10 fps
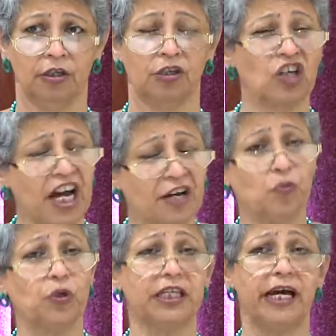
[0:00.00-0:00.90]

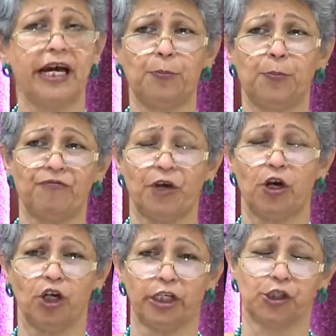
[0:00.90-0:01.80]
Run with the help of the
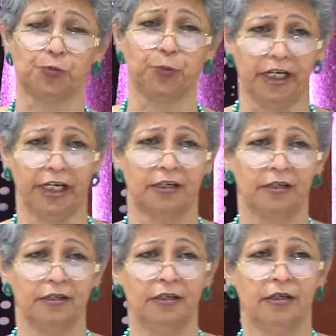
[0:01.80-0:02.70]
Holy
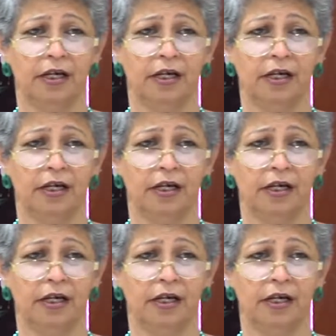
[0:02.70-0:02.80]
Spirit,